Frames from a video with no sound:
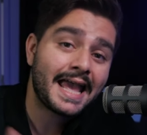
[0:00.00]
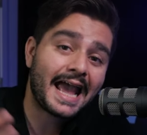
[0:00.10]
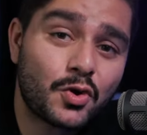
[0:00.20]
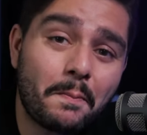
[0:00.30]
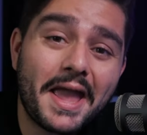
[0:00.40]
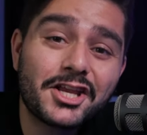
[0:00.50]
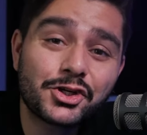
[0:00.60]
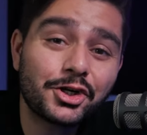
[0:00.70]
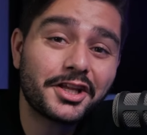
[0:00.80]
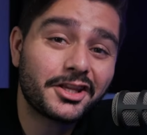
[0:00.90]
So make
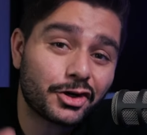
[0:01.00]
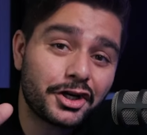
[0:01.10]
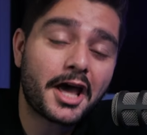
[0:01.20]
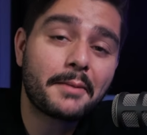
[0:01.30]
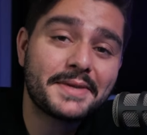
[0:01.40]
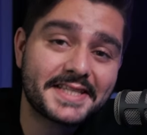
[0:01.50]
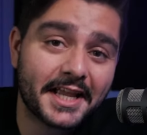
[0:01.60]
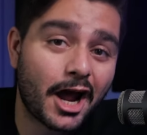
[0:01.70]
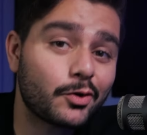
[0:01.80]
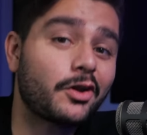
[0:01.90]
sure that you're not
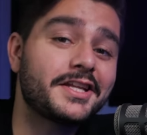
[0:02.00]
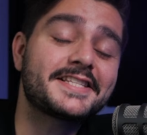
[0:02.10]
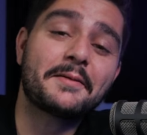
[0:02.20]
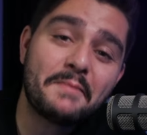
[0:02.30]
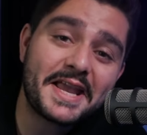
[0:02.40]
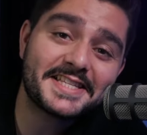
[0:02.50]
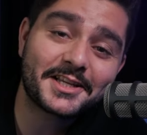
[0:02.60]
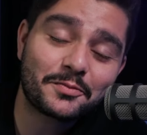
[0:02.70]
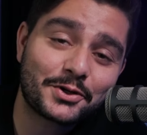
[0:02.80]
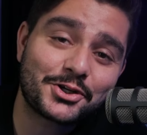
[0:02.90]
missing out on this
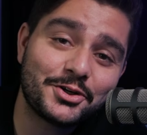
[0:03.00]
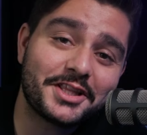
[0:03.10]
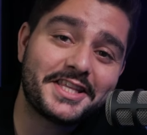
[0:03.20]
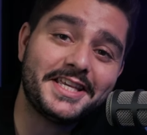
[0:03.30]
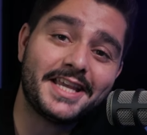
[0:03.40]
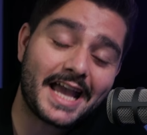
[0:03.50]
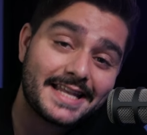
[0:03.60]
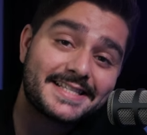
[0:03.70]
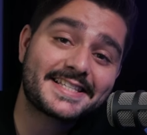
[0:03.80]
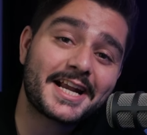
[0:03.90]
amazing opportunity opportunity
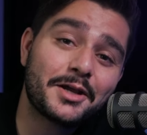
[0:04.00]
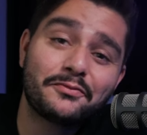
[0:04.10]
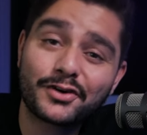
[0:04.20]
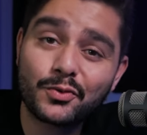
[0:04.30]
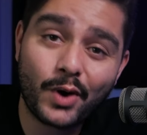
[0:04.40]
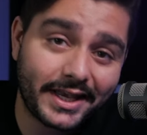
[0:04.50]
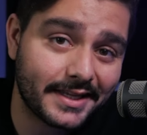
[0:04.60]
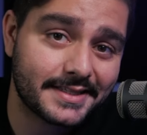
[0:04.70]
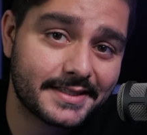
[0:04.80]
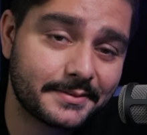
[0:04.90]
and sign up for the
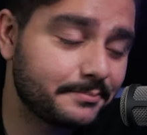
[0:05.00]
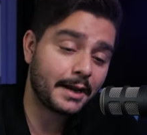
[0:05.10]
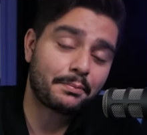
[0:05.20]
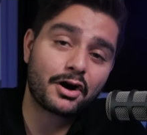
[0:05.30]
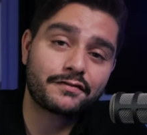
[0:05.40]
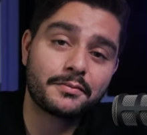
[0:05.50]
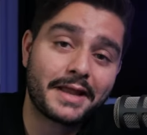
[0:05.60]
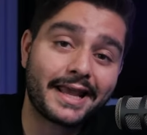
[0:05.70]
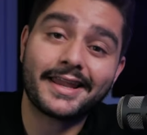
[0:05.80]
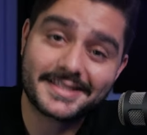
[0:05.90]
waitlist. And apart from
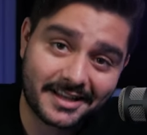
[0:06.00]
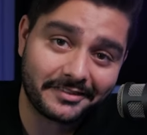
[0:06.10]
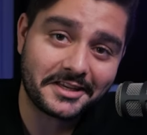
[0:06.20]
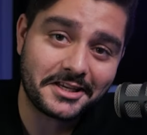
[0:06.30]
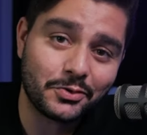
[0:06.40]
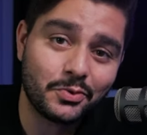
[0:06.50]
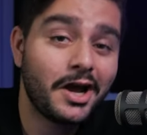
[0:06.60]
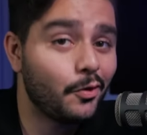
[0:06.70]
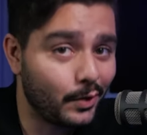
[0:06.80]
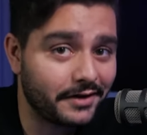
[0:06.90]
that, let's continue
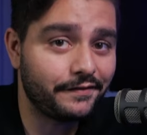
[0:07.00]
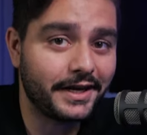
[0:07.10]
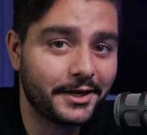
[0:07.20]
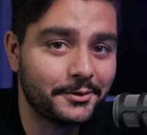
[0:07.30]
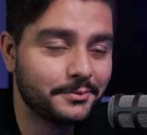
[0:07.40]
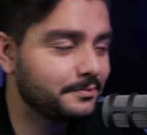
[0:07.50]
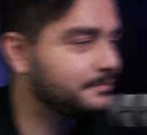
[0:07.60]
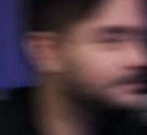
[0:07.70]
with the video.